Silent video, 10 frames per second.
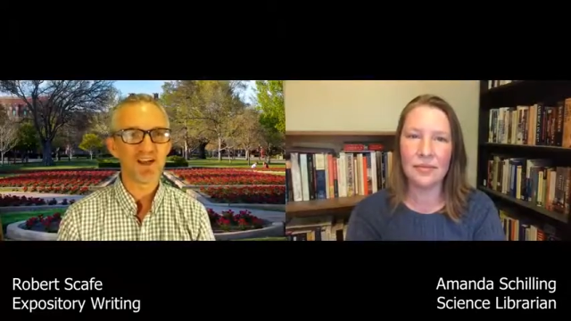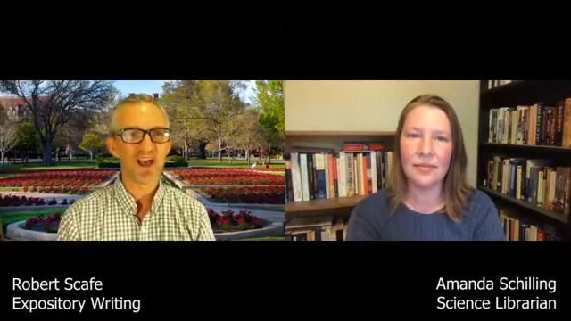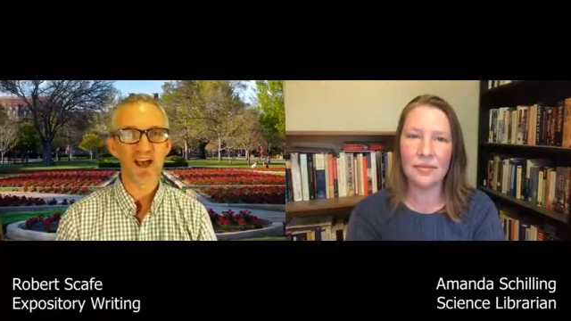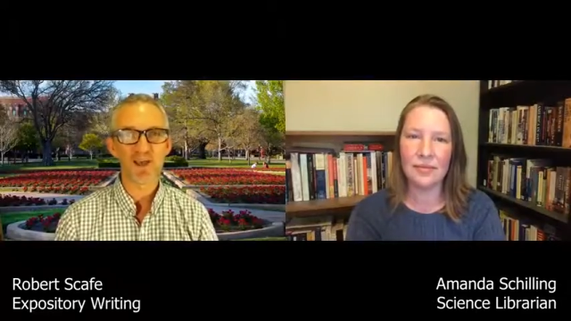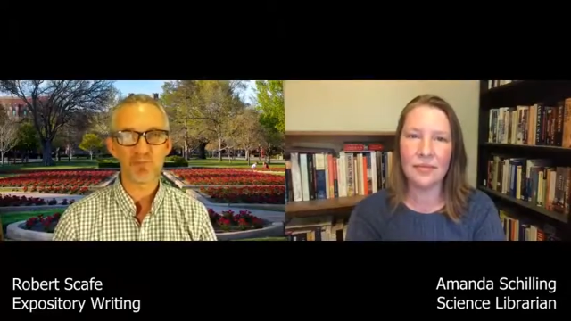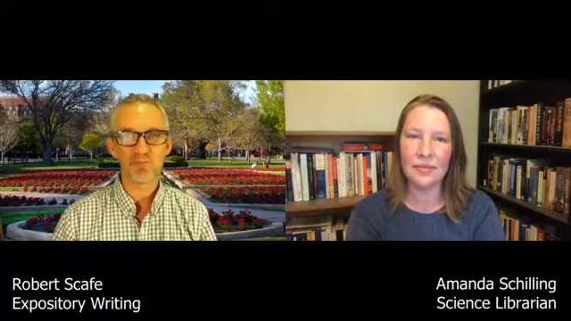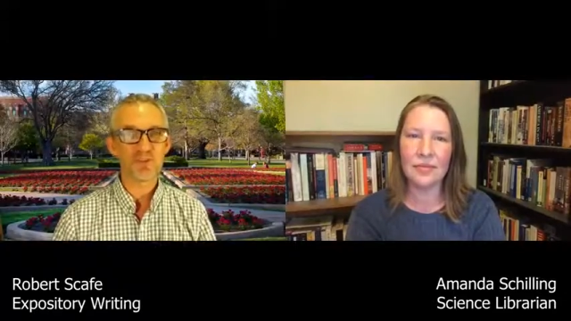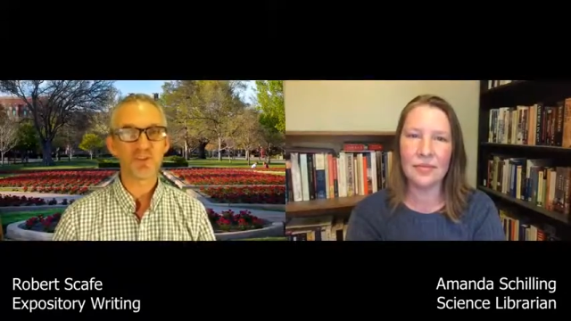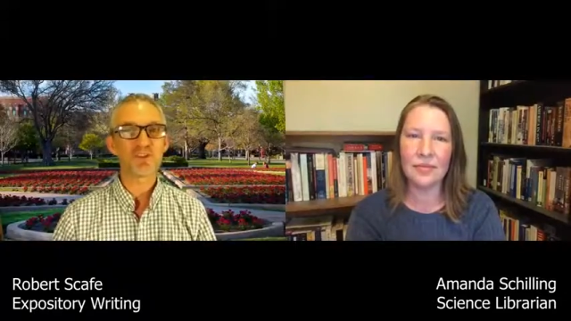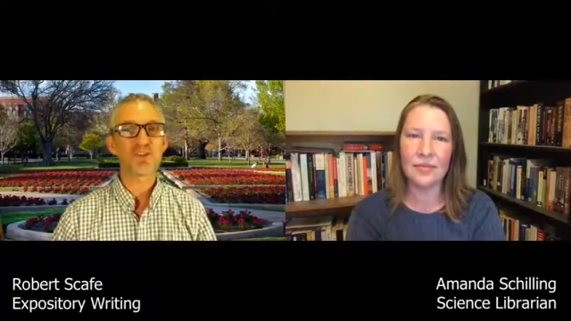Speaker 1: I'm
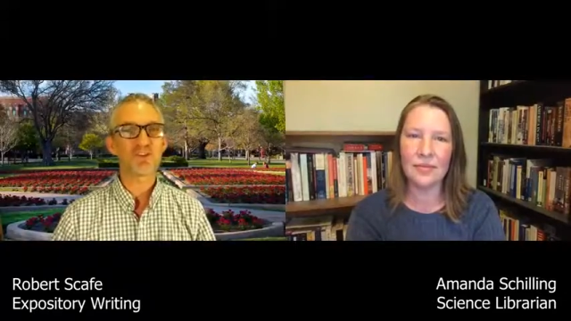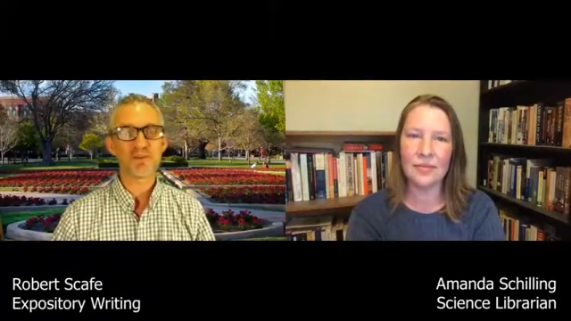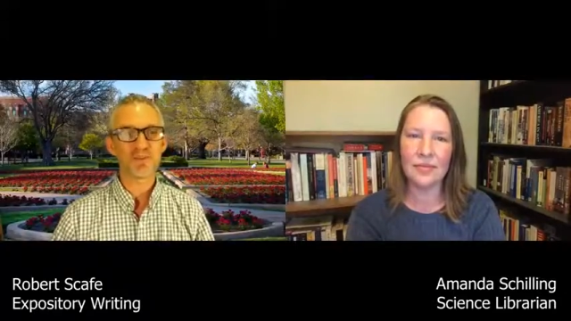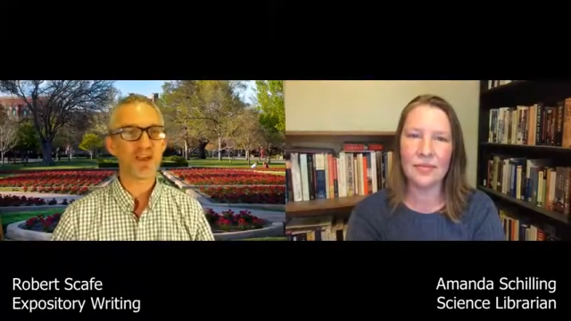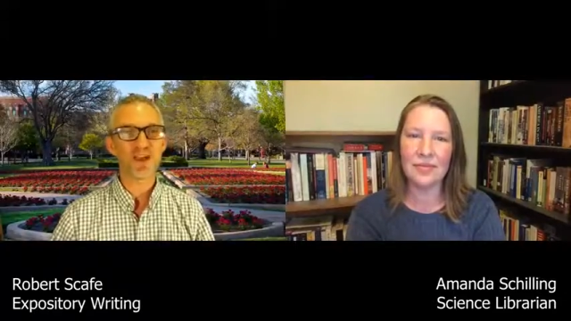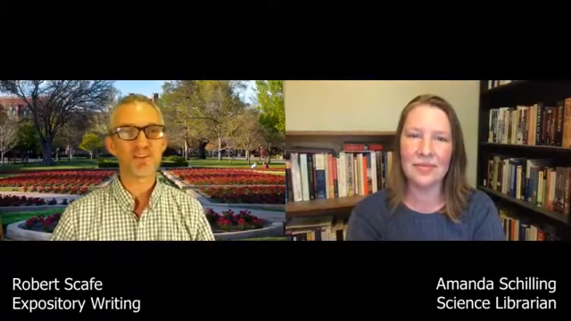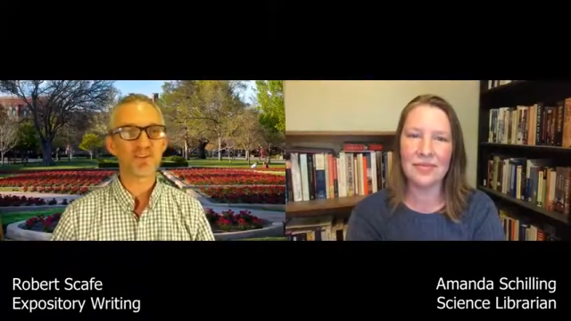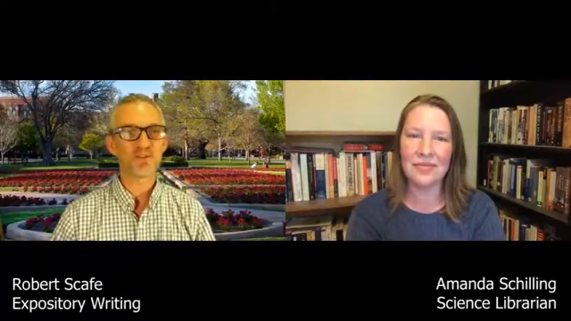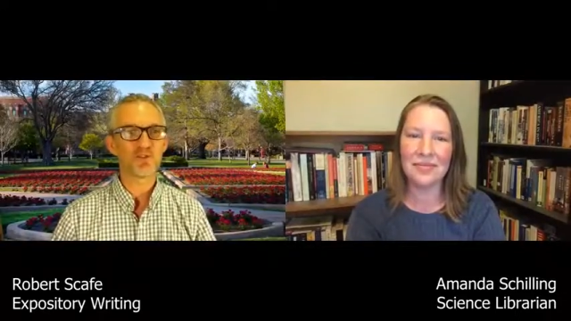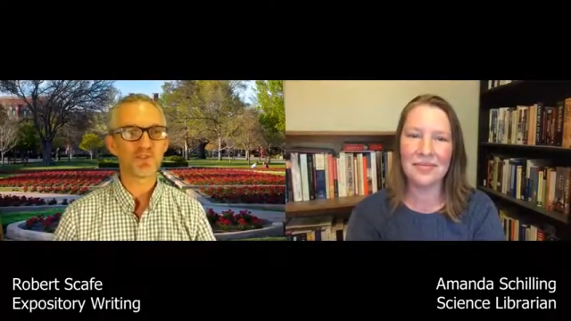really good. I'm the guy in
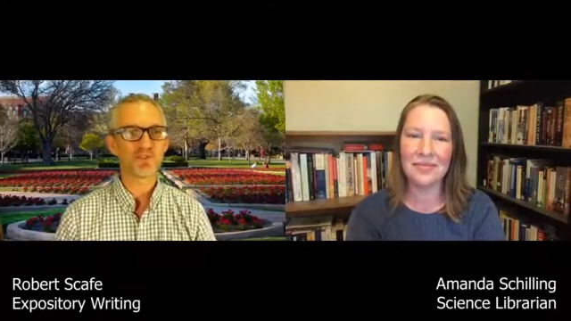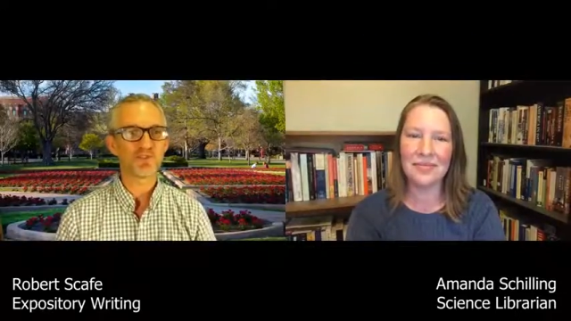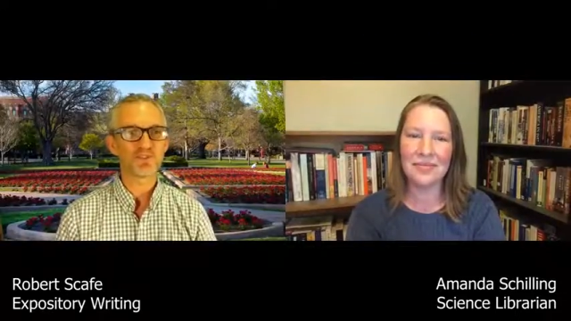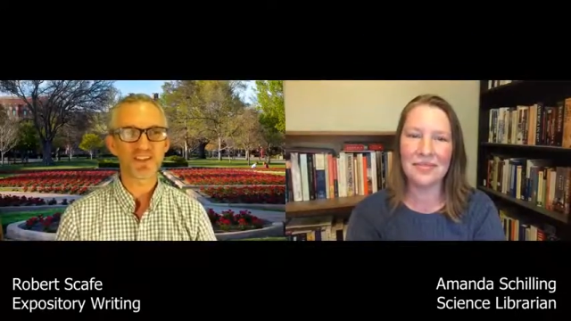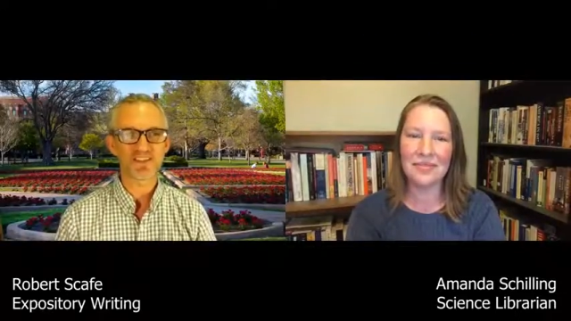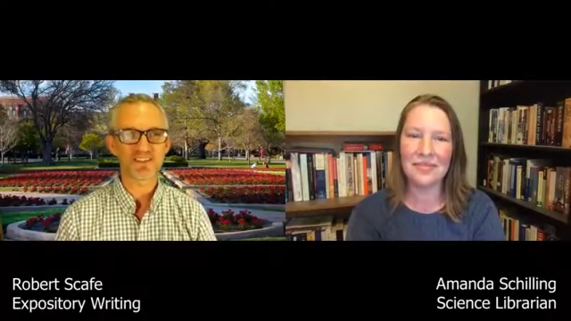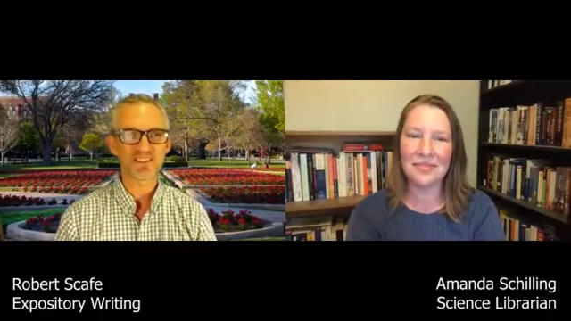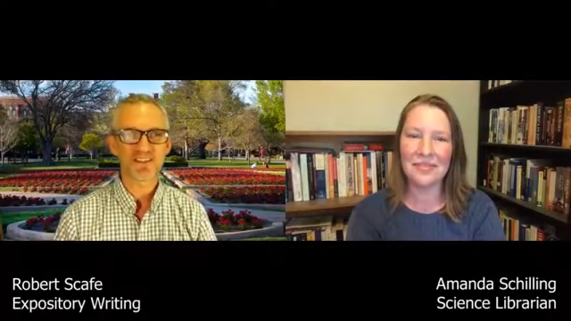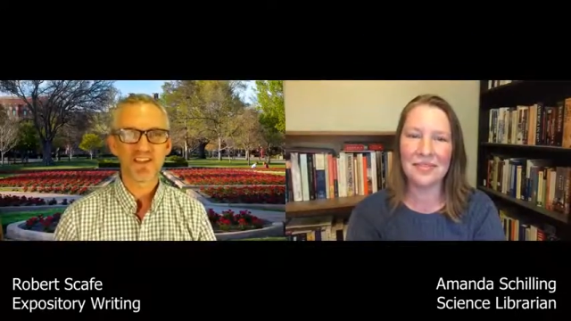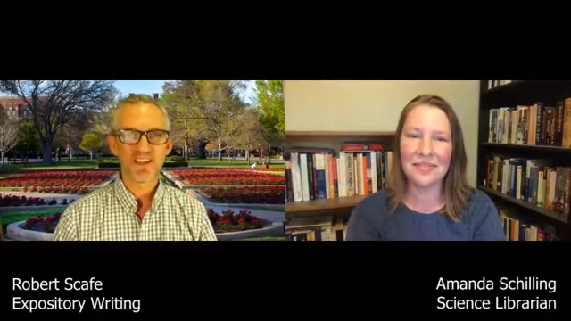the group who
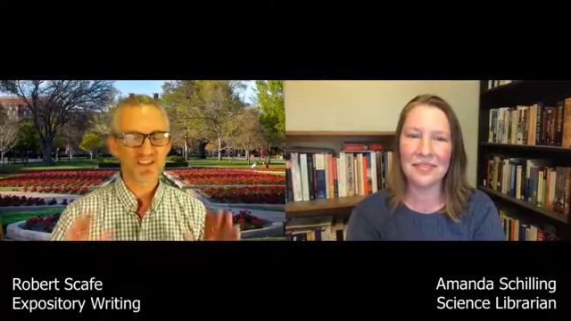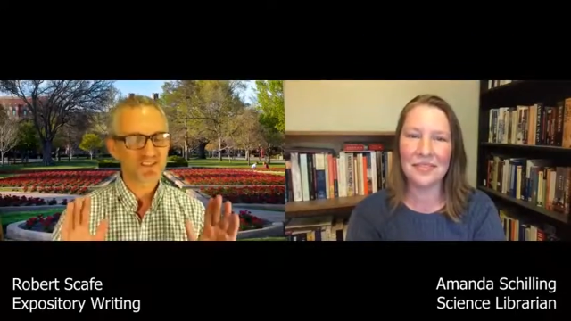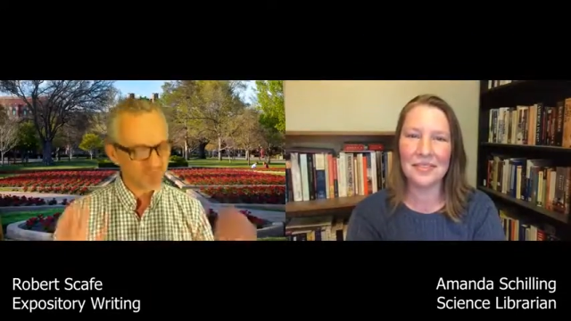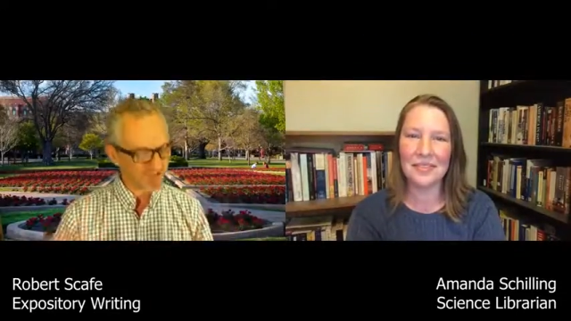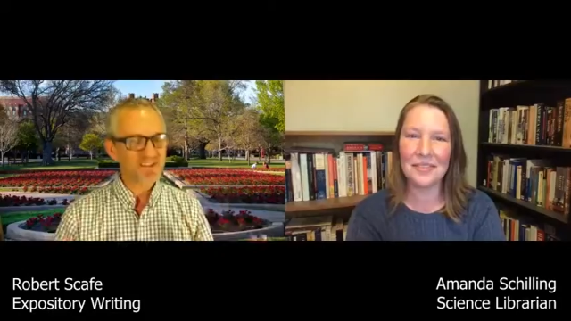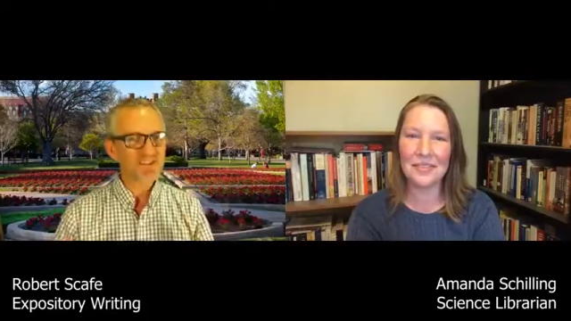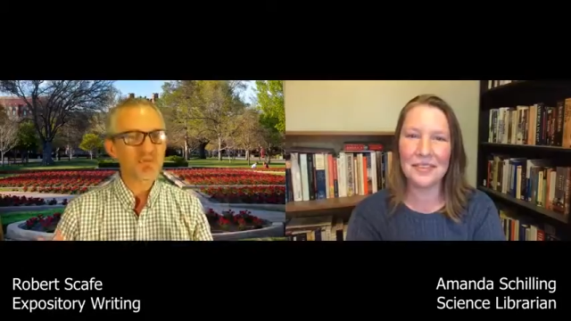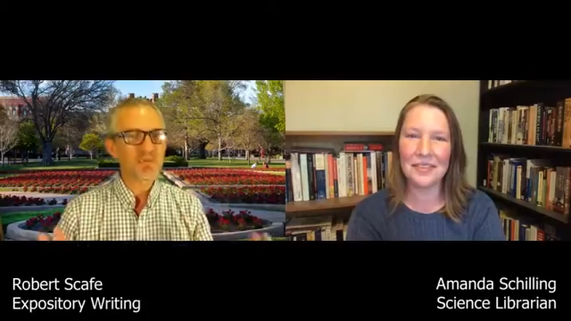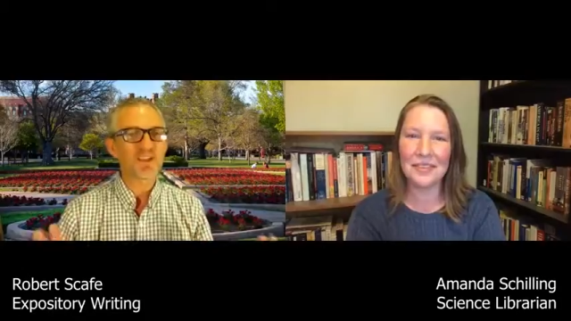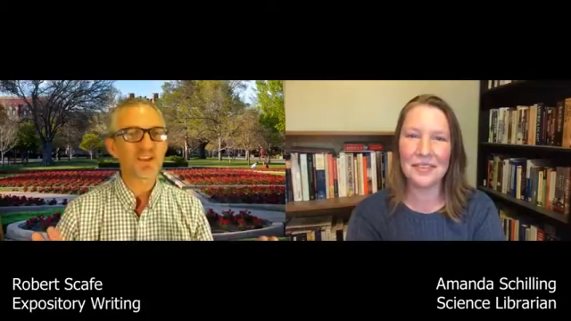says, explain it
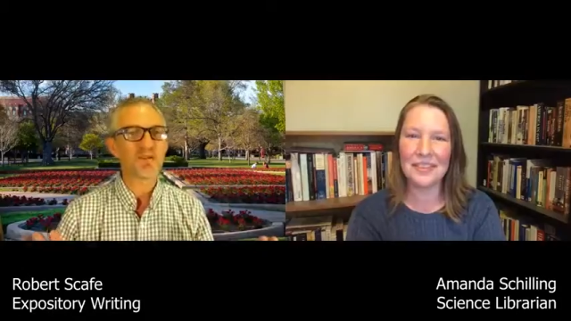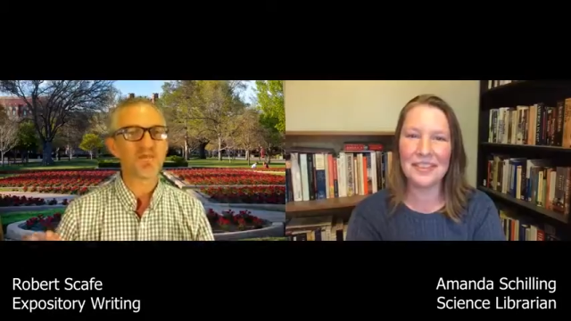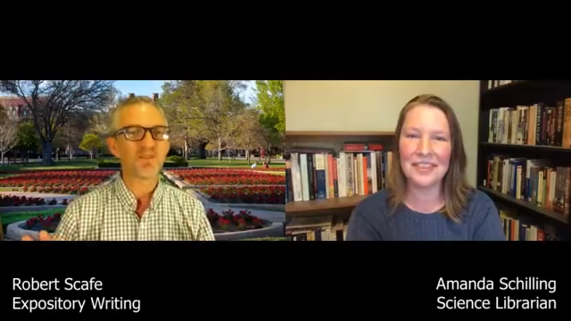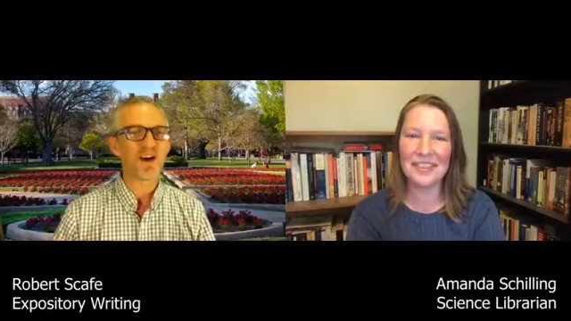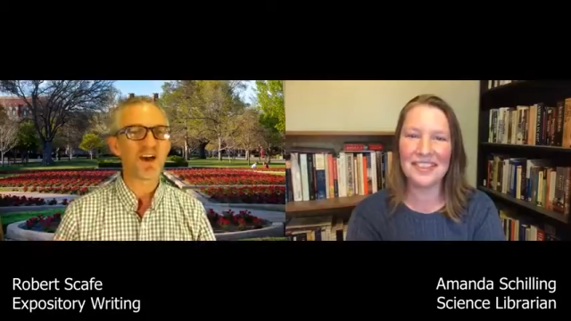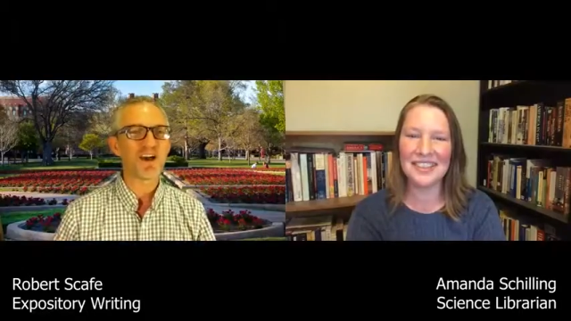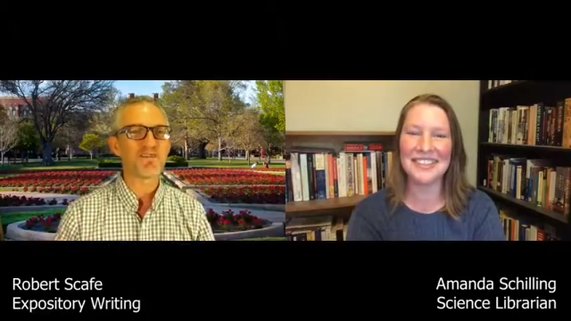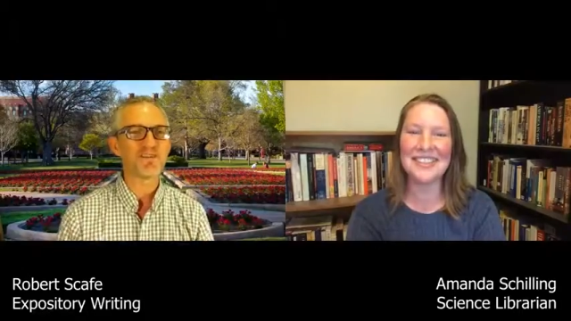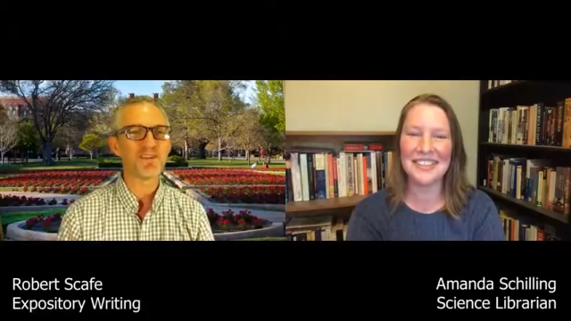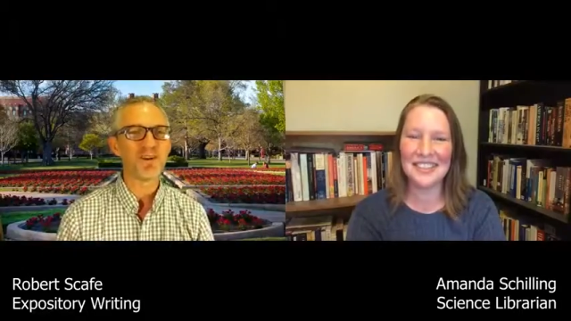to me like I'm
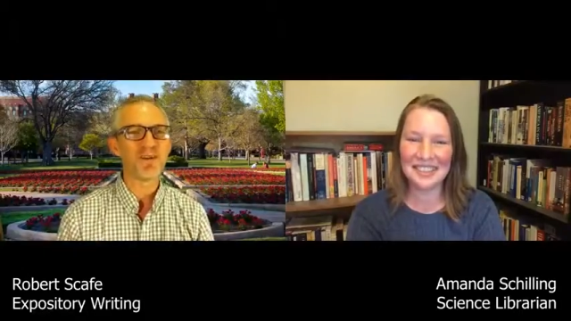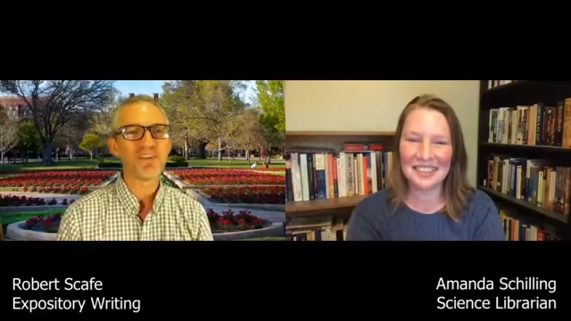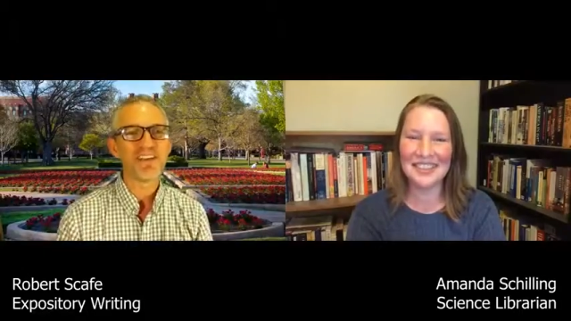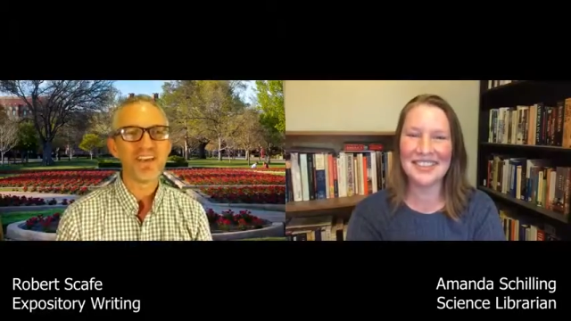five, you know?